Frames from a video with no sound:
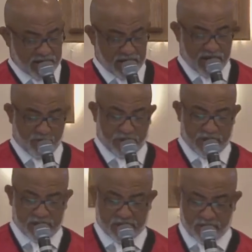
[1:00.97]
it
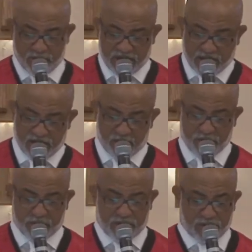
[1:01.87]
enable us to be
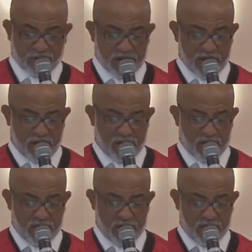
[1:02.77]
able to share